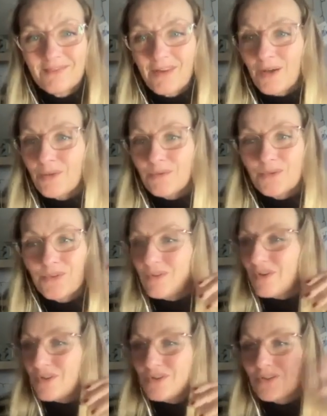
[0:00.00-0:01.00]

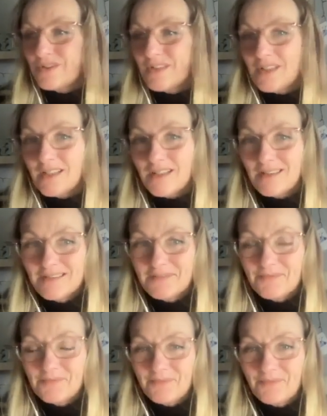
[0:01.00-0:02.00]
I just did it.
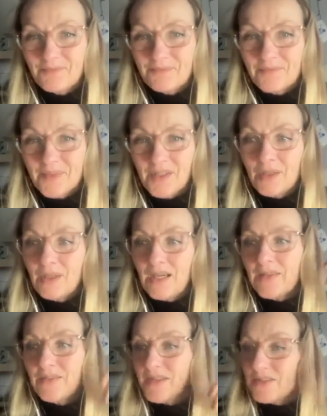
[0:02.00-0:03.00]

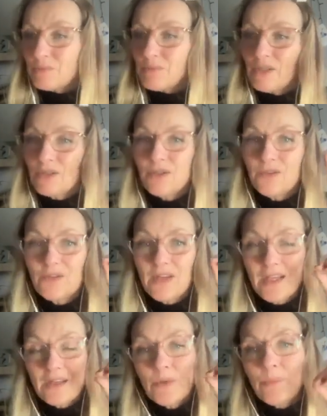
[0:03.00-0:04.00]
And that's because
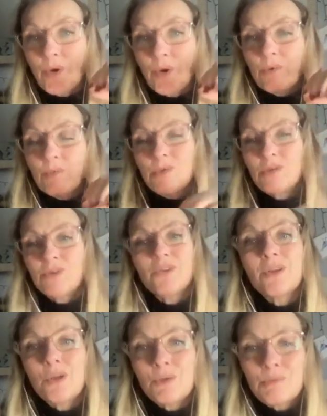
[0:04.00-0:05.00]
in a moment as a
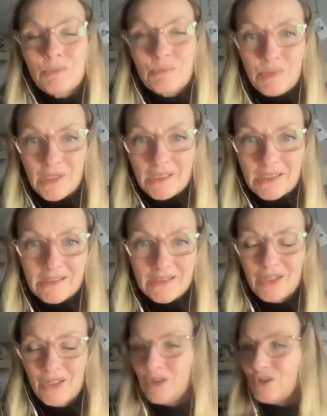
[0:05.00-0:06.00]
human being,
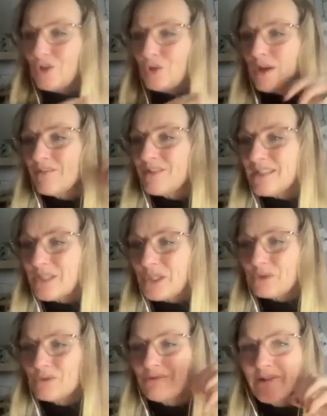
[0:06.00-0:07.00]
you have an
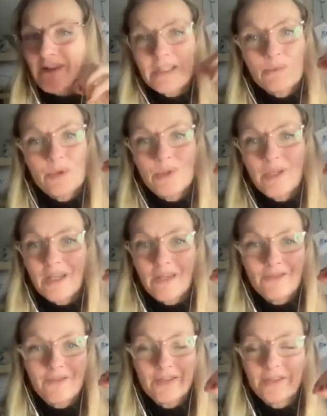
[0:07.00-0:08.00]
incredible
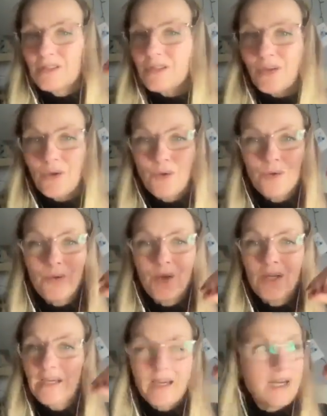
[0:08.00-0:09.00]
gift to know
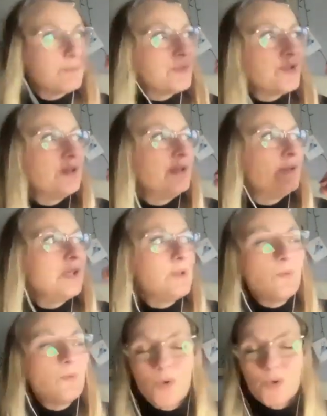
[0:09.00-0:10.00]
absolutely
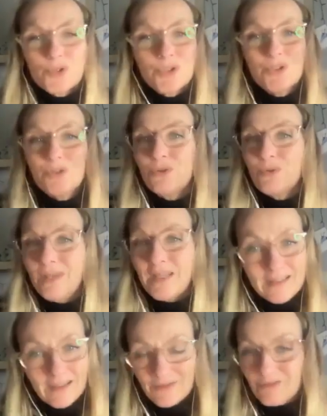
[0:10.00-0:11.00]
what to do
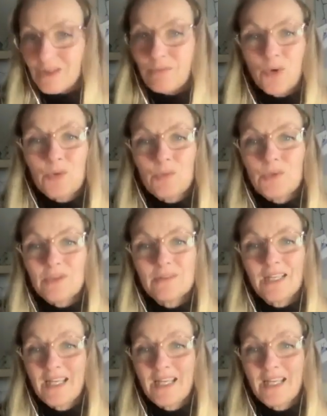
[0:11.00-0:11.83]
in every moment